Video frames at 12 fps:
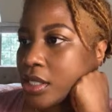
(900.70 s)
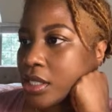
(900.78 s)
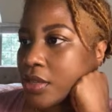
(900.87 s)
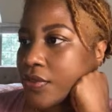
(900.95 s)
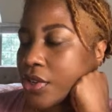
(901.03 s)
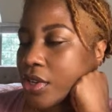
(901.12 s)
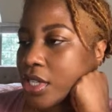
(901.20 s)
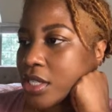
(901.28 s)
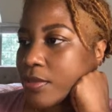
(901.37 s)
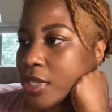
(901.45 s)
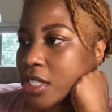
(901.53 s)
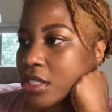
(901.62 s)

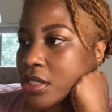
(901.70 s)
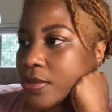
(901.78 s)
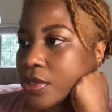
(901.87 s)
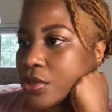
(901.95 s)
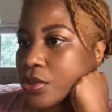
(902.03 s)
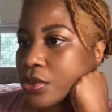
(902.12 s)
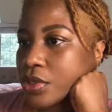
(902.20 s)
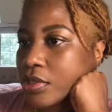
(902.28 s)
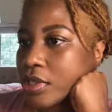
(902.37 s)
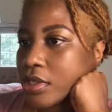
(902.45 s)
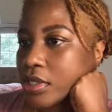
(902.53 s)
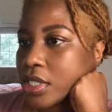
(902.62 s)
Configuration management tools
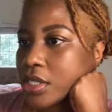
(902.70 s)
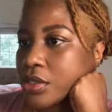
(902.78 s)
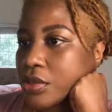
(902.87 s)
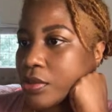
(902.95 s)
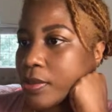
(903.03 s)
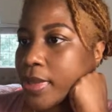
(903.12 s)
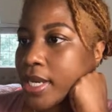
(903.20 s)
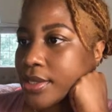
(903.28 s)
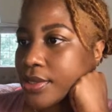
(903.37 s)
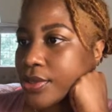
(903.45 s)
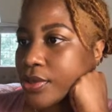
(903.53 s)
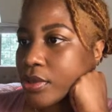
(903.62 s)
create a central
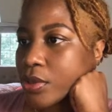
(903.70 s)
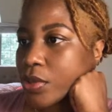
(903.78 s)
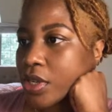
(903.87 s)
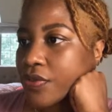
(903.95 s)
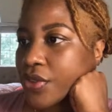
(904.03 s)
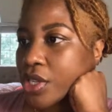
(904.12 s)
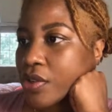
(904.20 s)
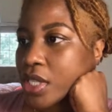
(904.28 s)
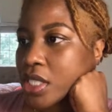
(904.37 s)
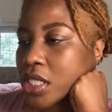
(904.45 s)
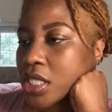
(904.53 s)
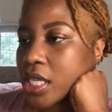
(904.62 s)
repository where
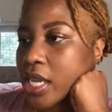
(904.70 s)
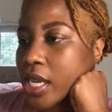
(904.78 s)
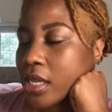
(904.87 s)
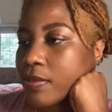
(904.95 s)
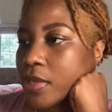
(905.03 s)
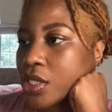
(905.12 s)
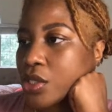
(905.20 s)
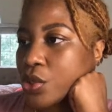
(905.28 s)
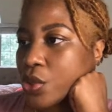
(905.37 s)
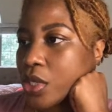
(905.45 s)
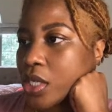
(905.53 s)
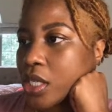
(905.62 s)
configurations can be
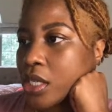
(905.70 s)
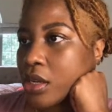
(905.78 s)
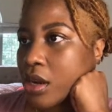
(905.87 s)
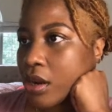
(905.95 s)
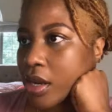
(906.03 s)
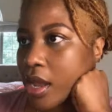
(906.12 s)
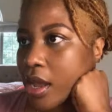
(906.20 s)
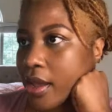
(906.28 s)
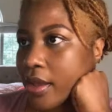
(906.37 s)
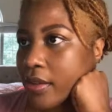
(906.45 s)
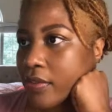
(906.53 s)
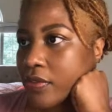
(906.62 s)
stored and
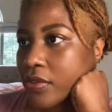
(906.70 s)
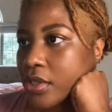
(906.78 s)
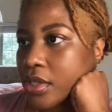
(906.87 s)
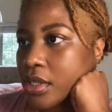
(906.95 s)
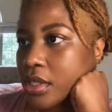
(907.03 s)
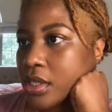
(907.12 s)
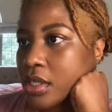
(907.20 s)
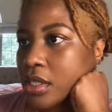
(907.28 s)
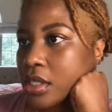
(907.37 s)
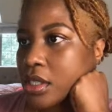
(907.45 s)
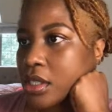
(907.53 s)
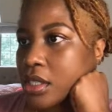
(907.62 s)
archived.
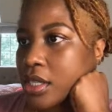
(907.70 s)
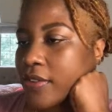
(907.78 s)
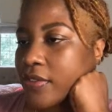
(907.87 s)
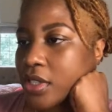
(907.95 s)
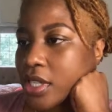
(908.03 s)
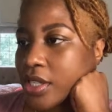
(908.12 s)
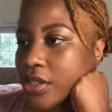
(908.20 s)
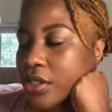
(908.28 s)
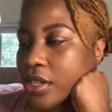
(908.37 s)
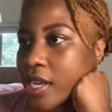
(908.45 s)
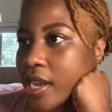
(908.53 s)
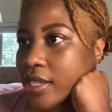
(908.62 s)
I feel like they're
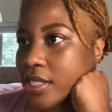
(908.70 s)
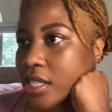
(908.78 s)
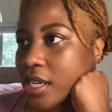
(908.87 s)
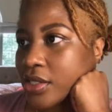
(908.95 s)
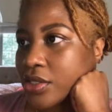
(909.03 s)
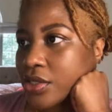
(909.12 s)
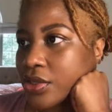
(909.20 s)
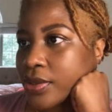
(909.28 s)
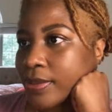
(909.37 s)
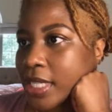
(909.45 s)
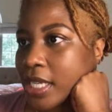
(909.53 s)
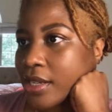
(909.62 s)
going to ask that, so I'm
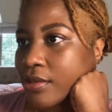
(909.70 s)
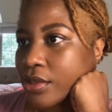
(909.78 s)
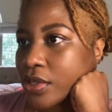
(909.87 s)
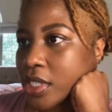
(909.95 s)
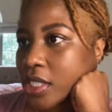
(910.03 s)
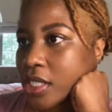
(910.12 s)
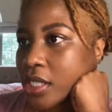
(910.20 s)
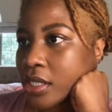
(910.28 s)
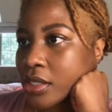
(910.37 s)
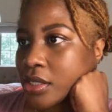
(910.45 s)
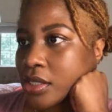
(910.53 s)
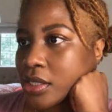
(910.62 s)
glad I wrote that
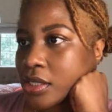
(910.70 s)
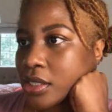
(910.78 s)
down.